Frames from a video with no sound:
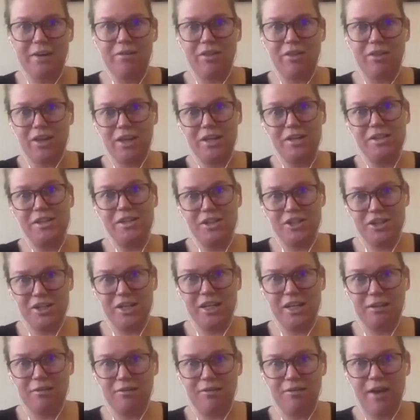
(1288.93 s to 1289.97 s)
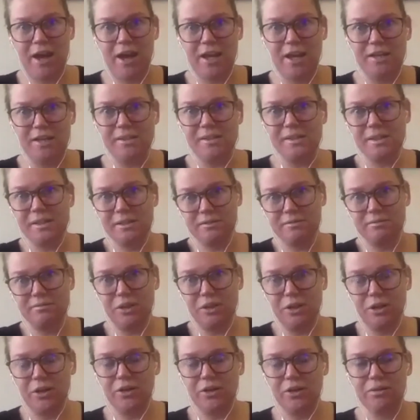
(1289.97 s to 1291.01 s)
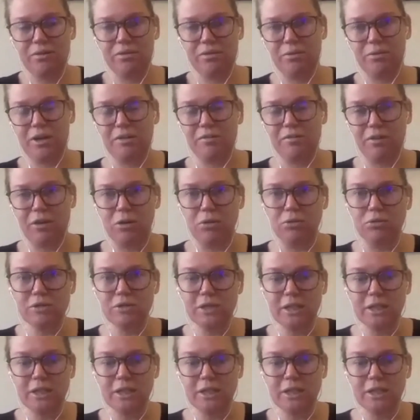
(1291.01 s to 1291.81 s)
the conditioning phase, threefold,